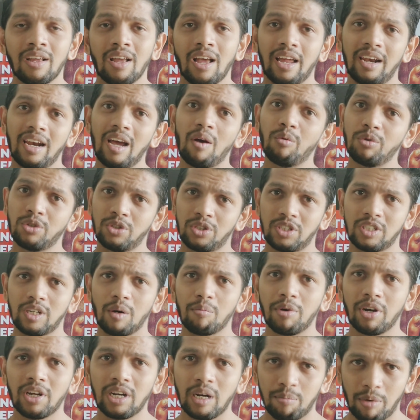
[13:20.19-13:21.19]
And I was
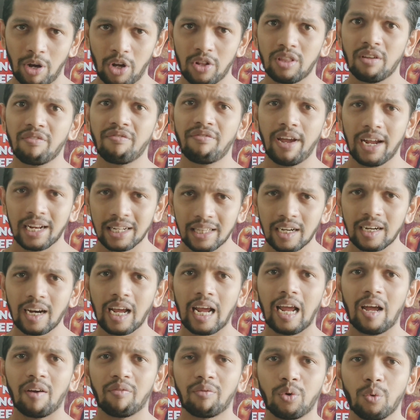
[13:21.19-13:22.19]
stubborn about the fact that I
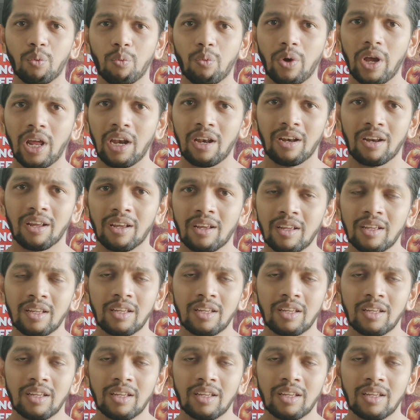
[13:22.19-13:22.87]
have to win.